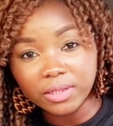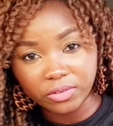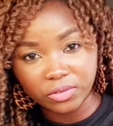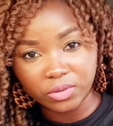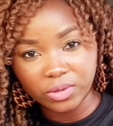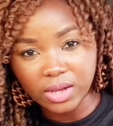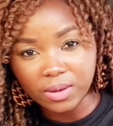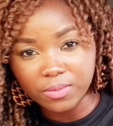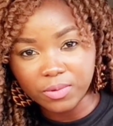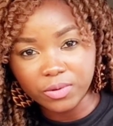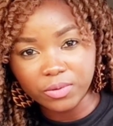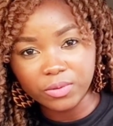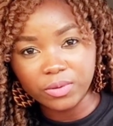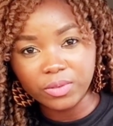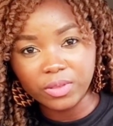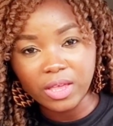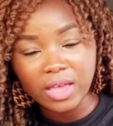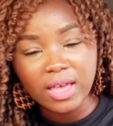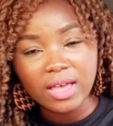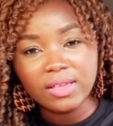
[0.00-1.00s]
to
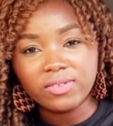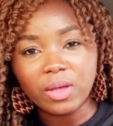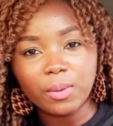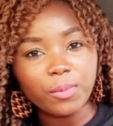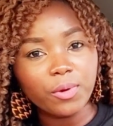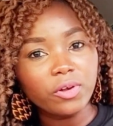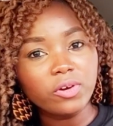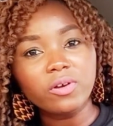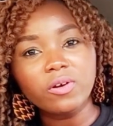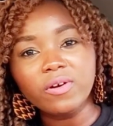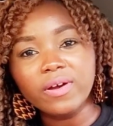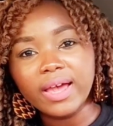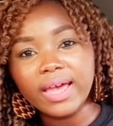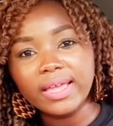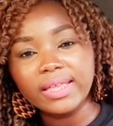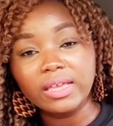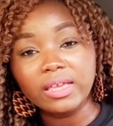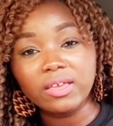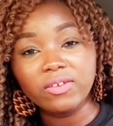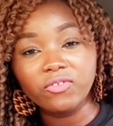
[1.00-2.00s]
Cameroon. So I'm gonna go ahead
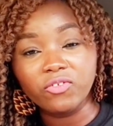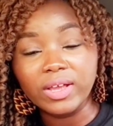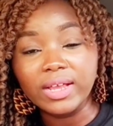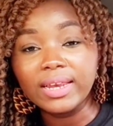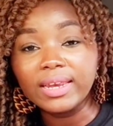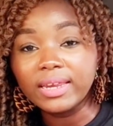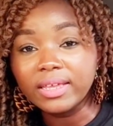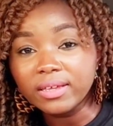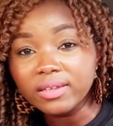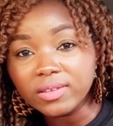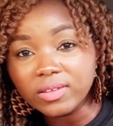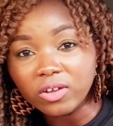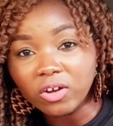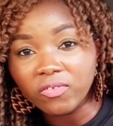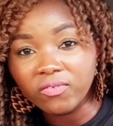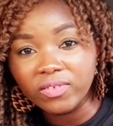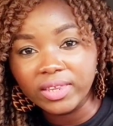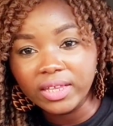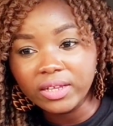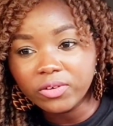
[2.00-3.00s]
and give you a list
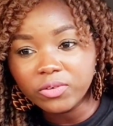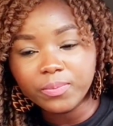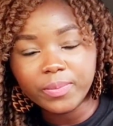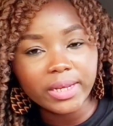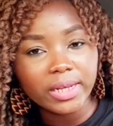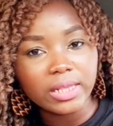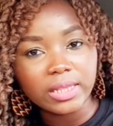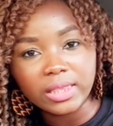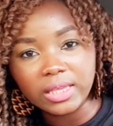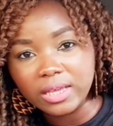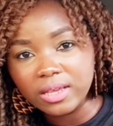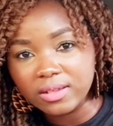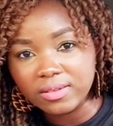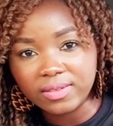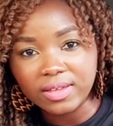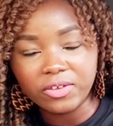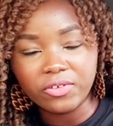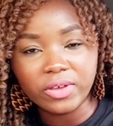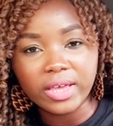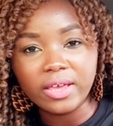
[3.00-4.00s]
of little bitty things
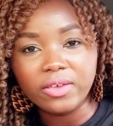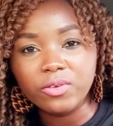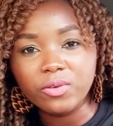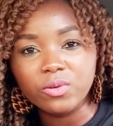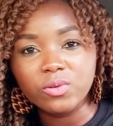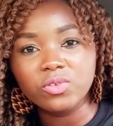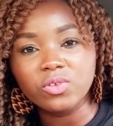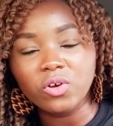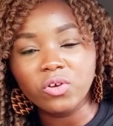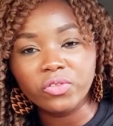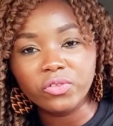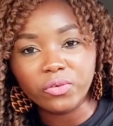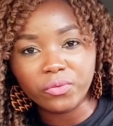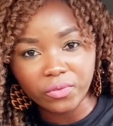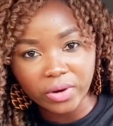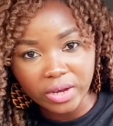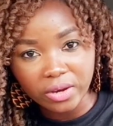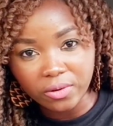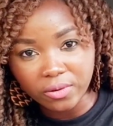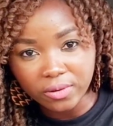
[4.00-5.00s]
that you can use on the
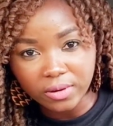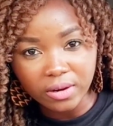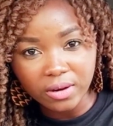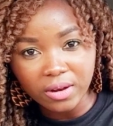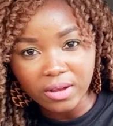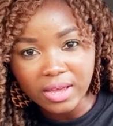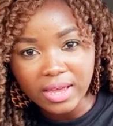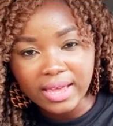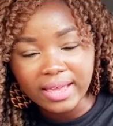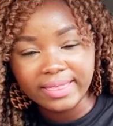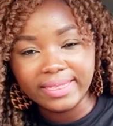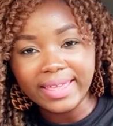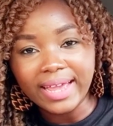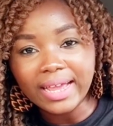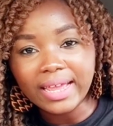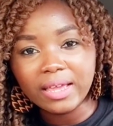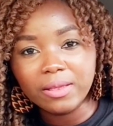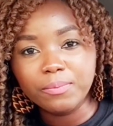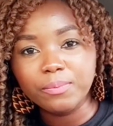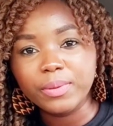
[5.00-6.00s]
regular
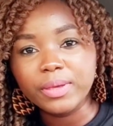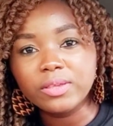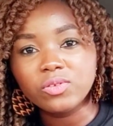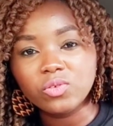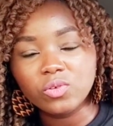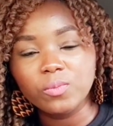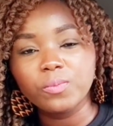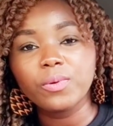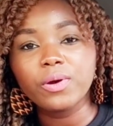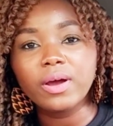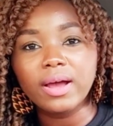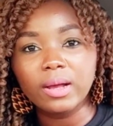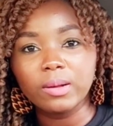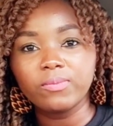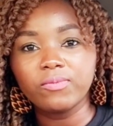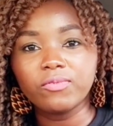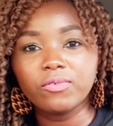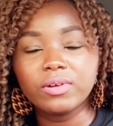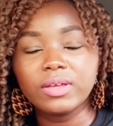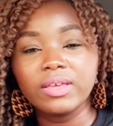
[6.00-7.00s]
that can be super
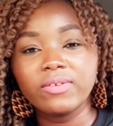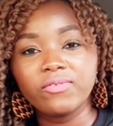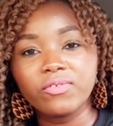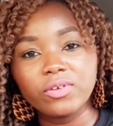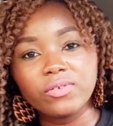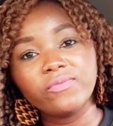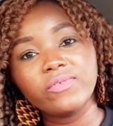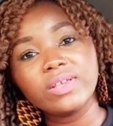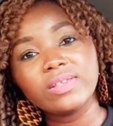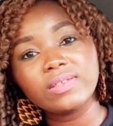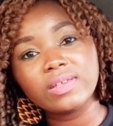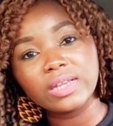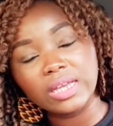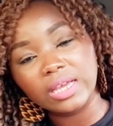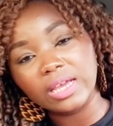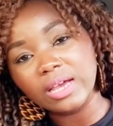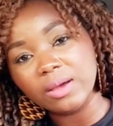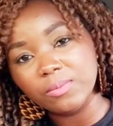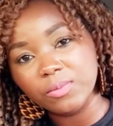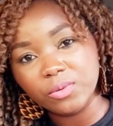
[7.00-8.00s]
helpful if you're visiting
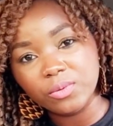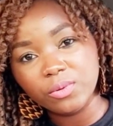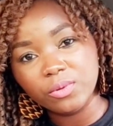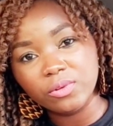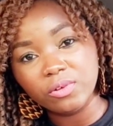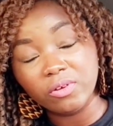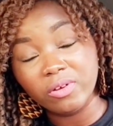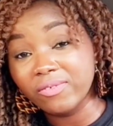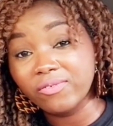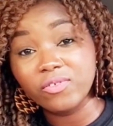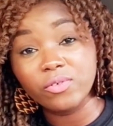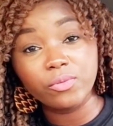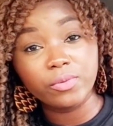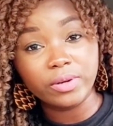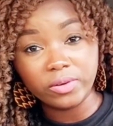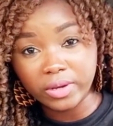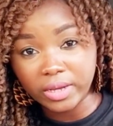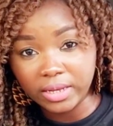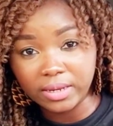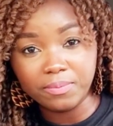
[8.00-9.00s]
Cameroon or if you're
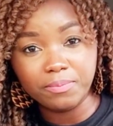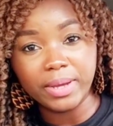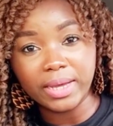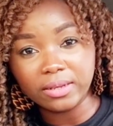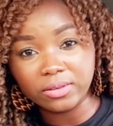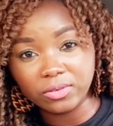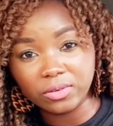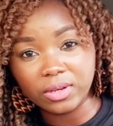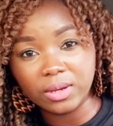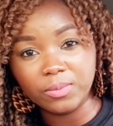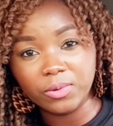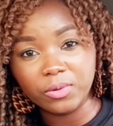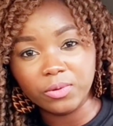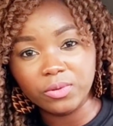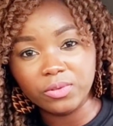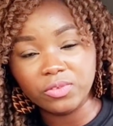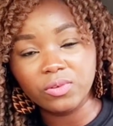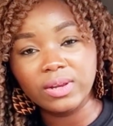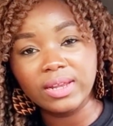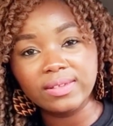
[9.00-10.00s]
relocating back to Cameroon.
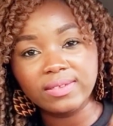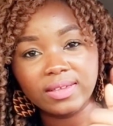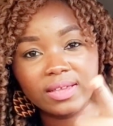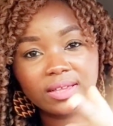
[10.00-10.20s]
So let's get